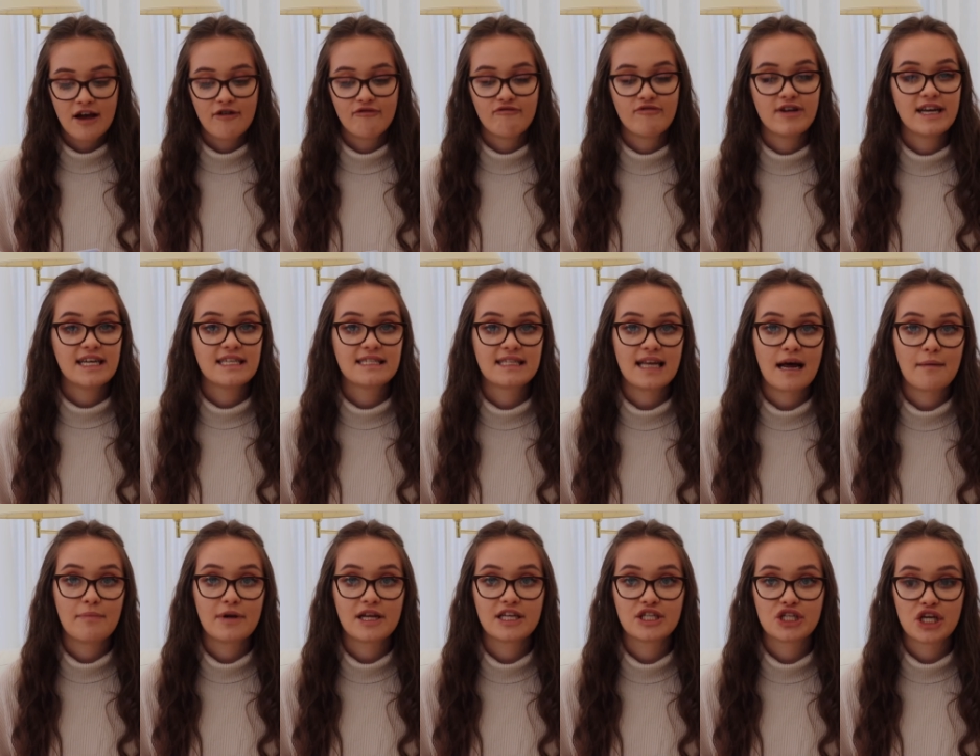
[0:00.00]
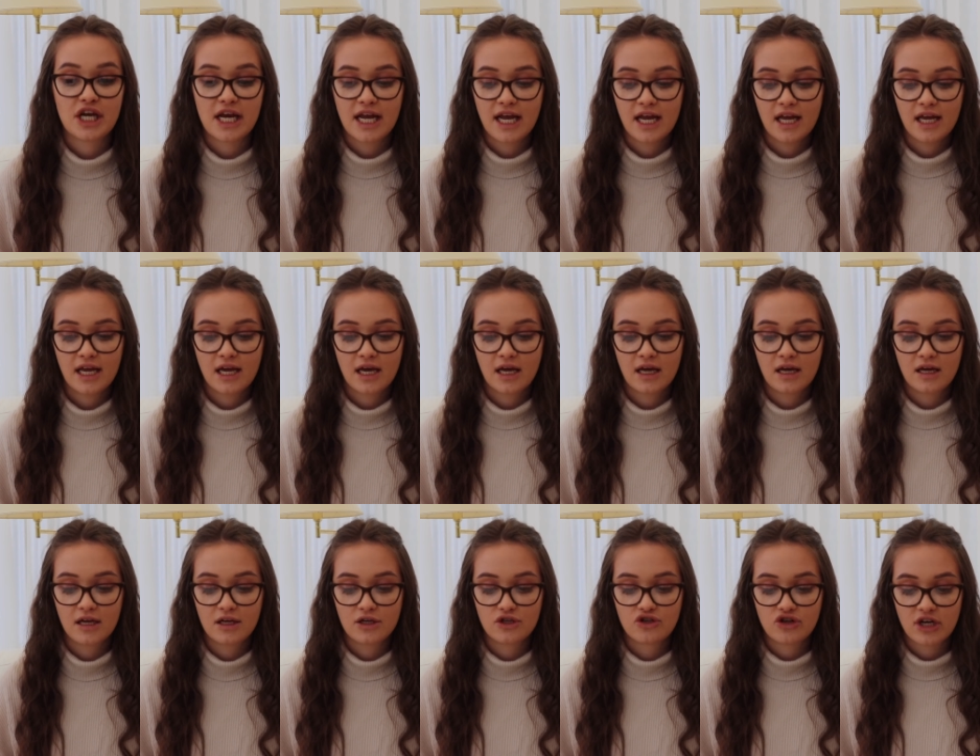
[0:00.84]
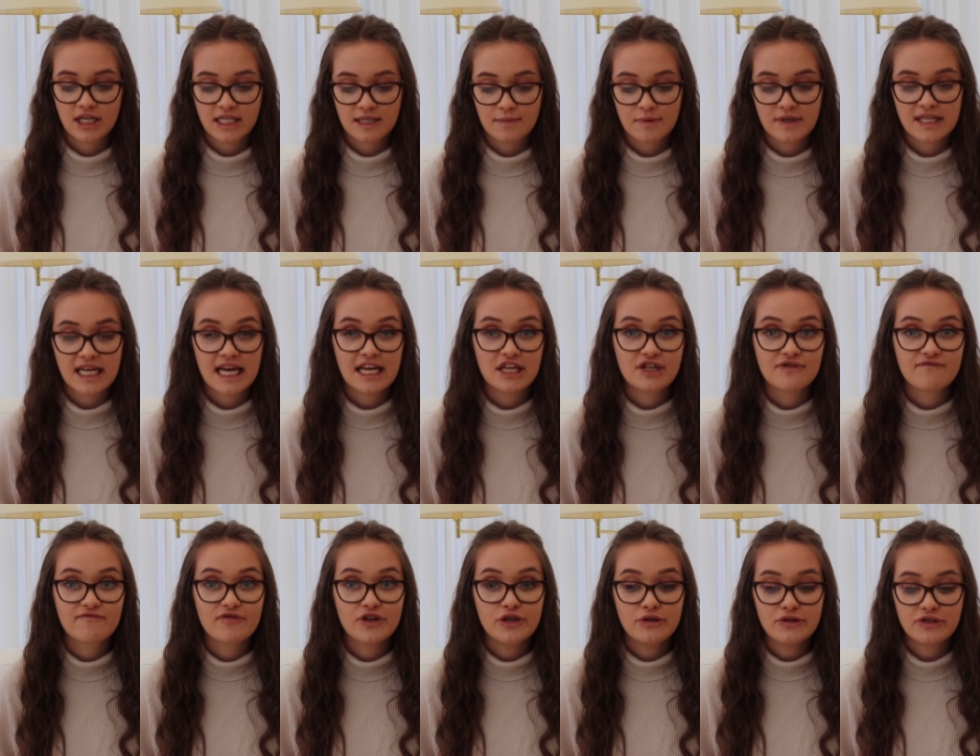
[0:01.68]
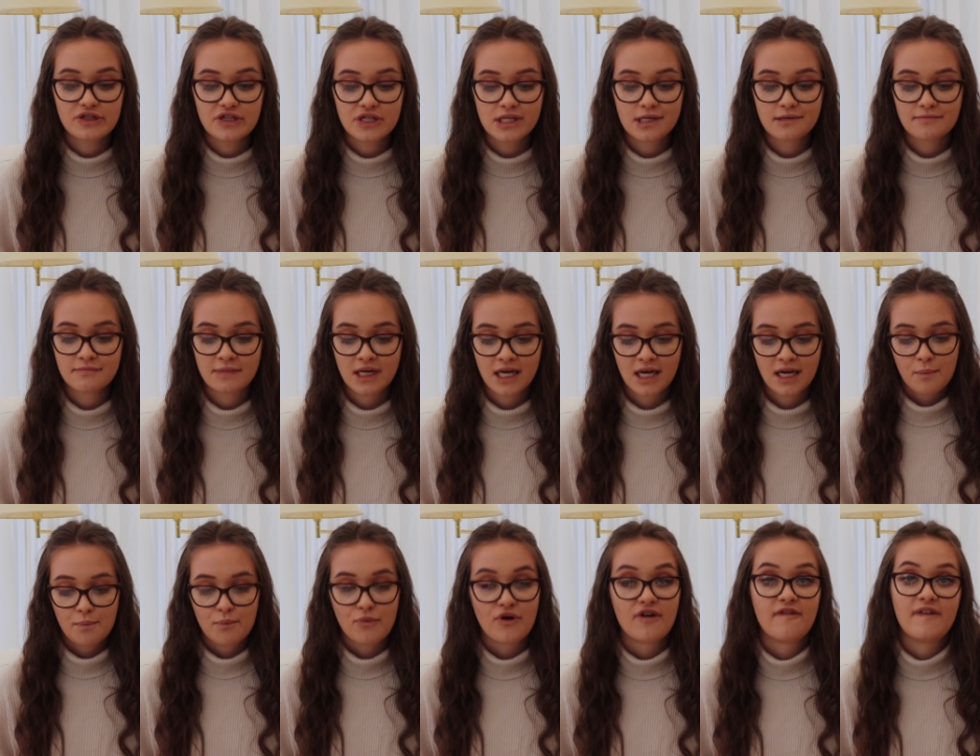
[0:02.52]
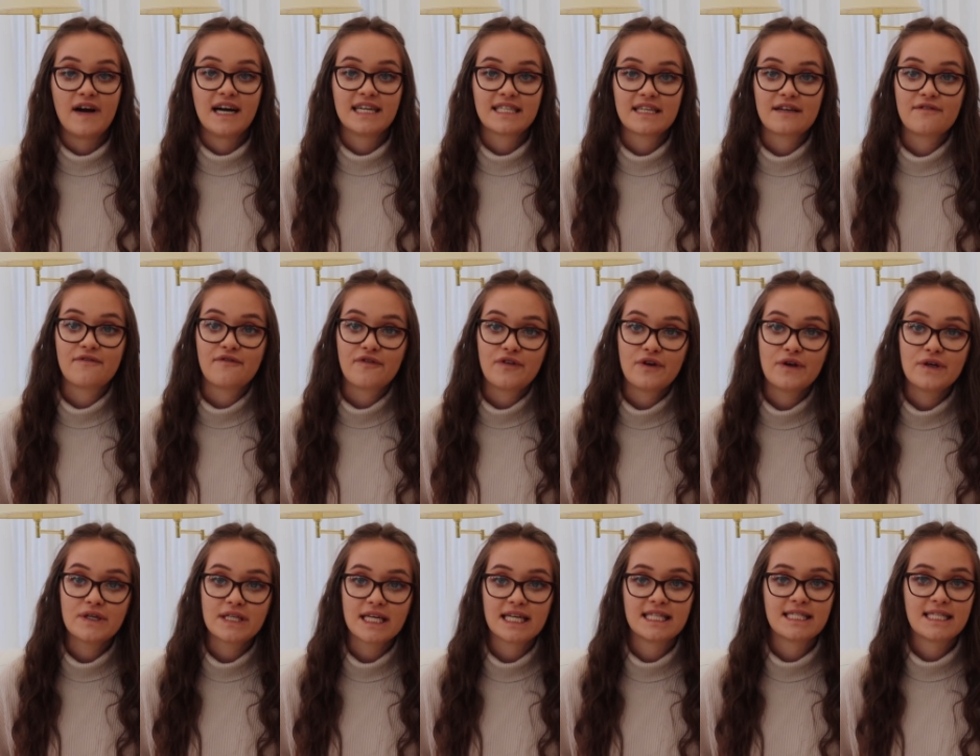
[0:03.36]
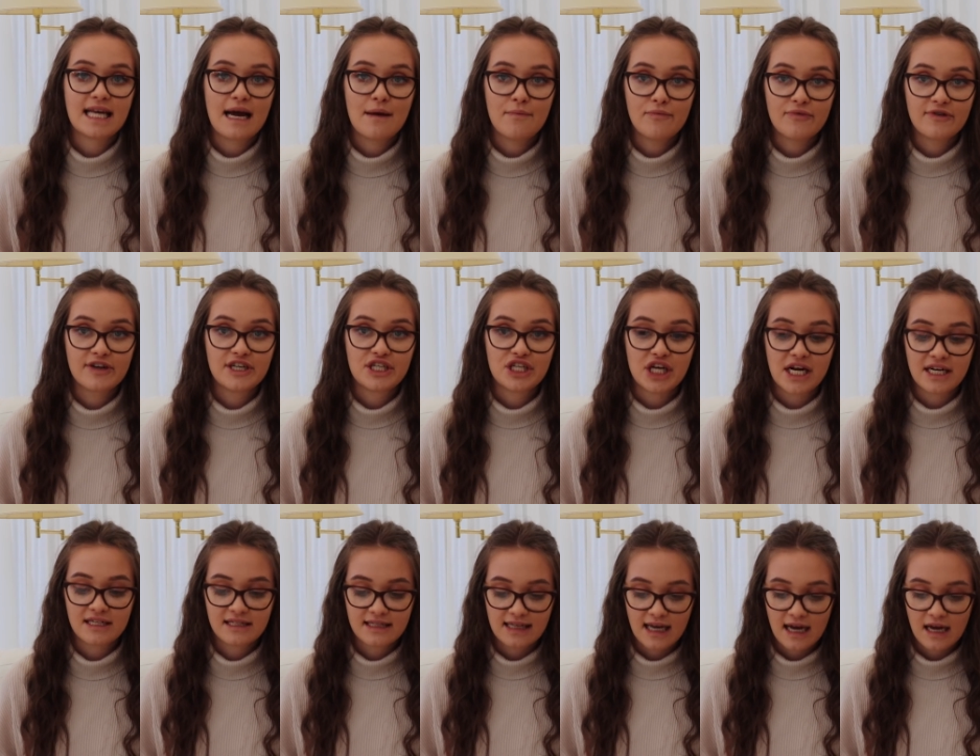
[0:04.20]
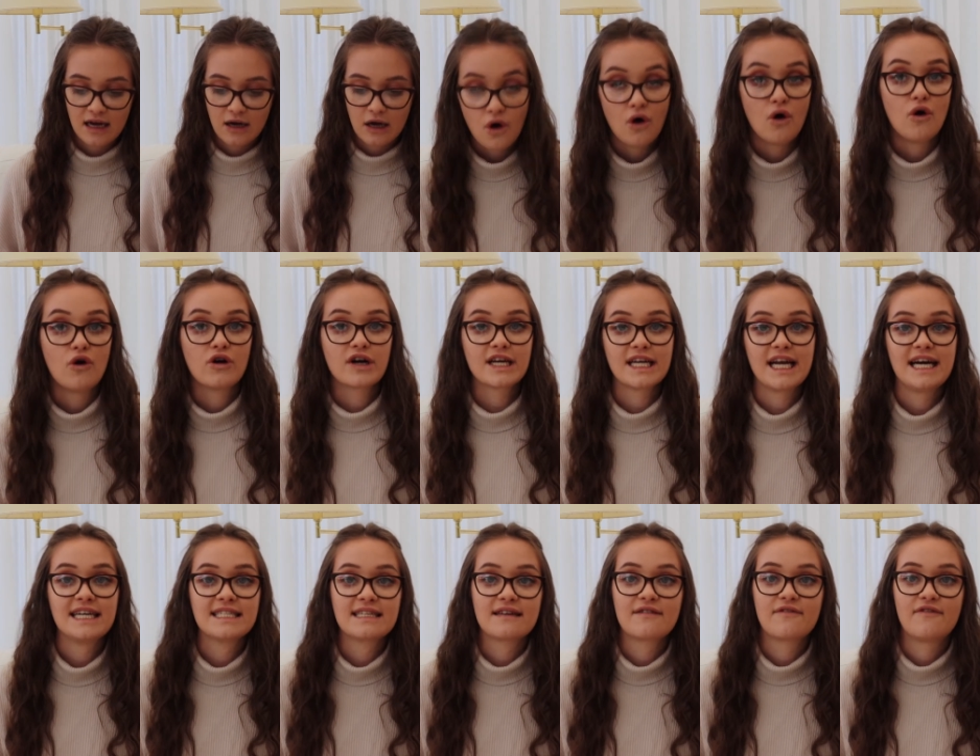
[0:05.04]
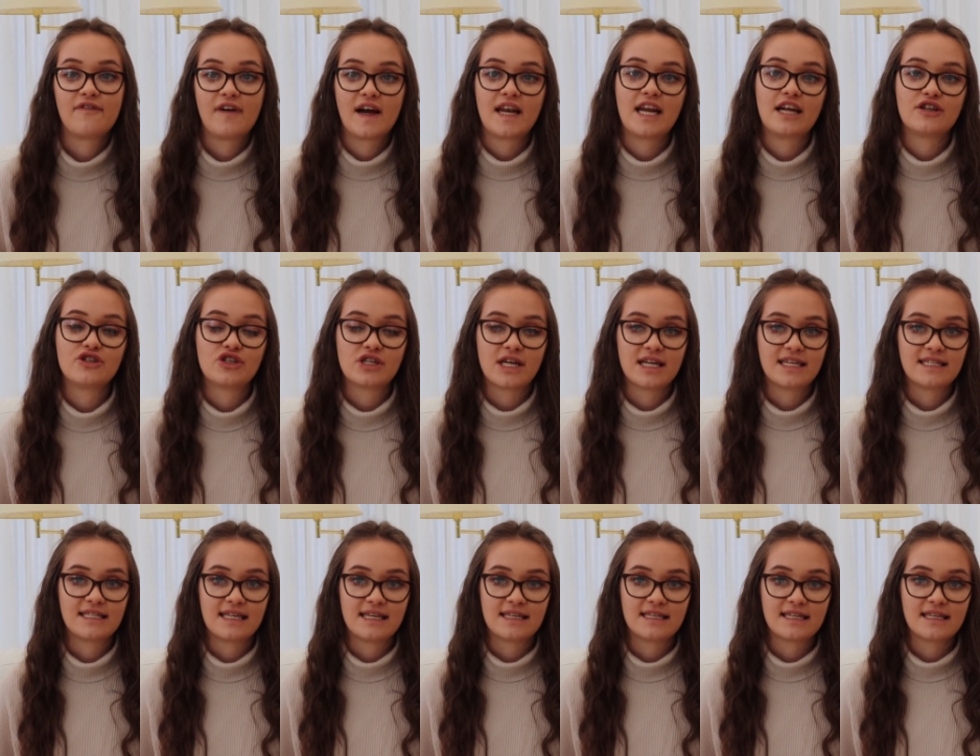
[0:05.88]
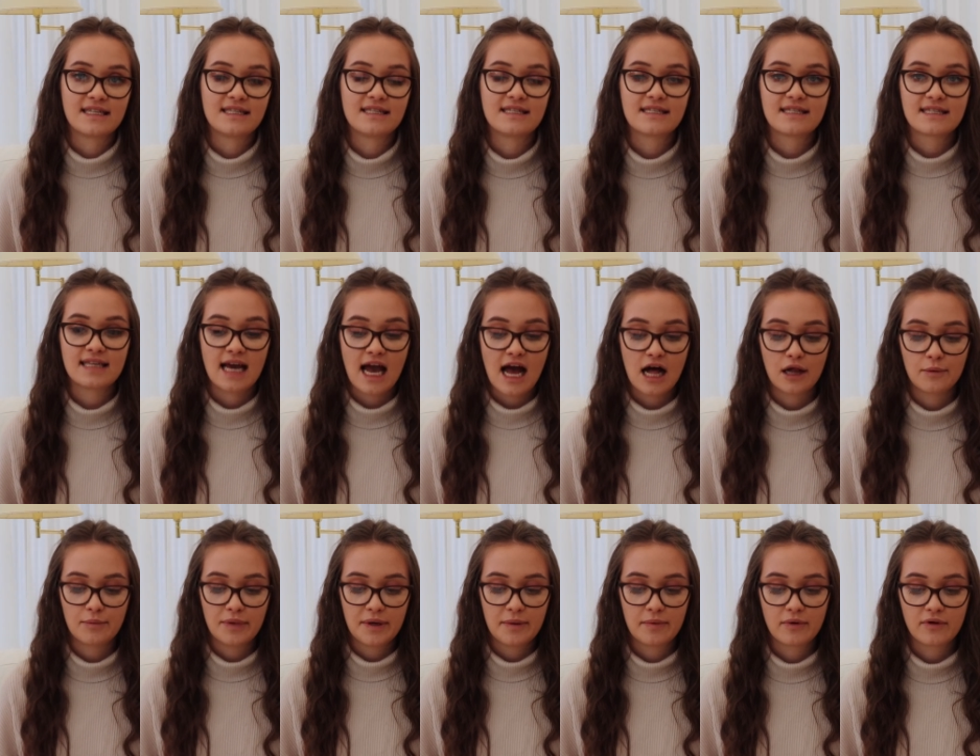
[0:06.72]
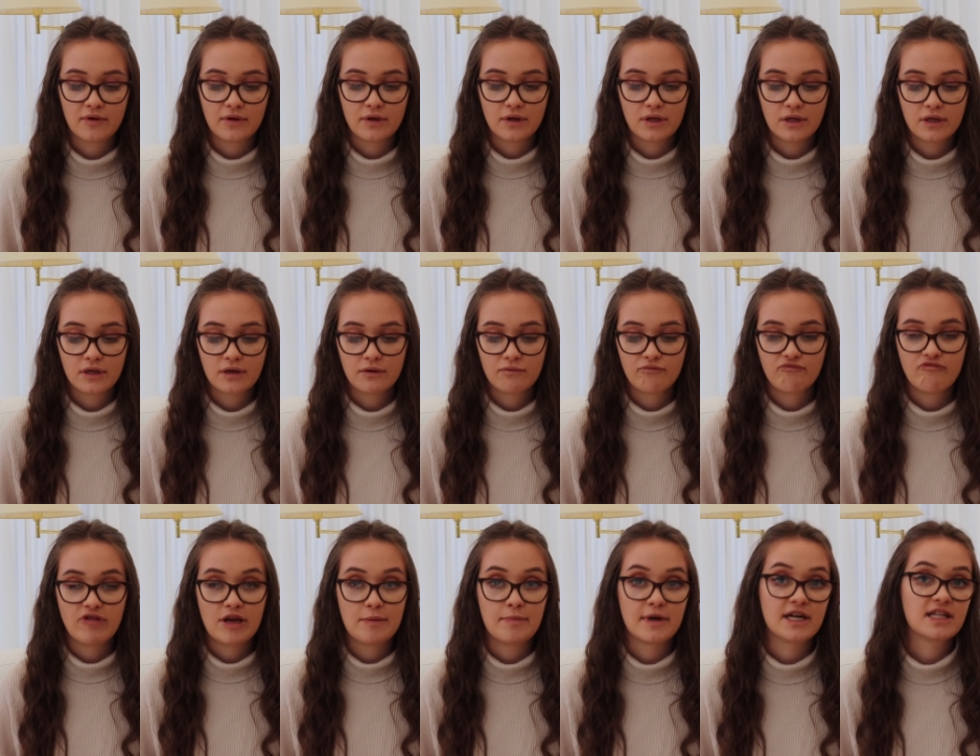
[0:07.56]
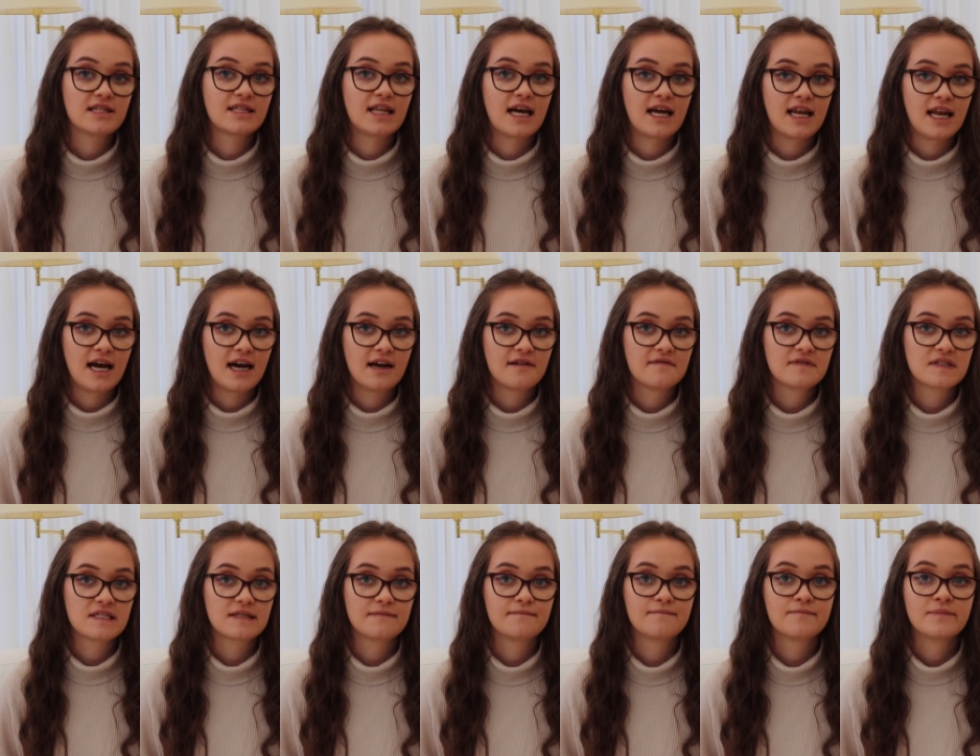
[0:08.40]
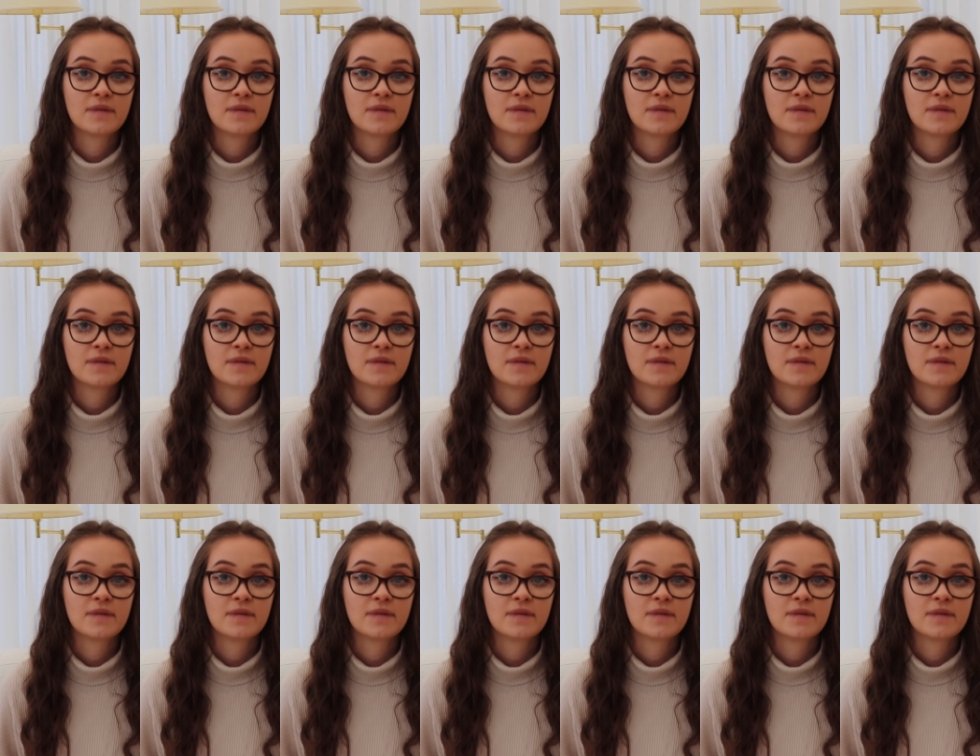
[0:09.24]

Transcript: re-establishing transportation routes, providing food and temporary shelter, organising financial assistance to help people rebuild their lives.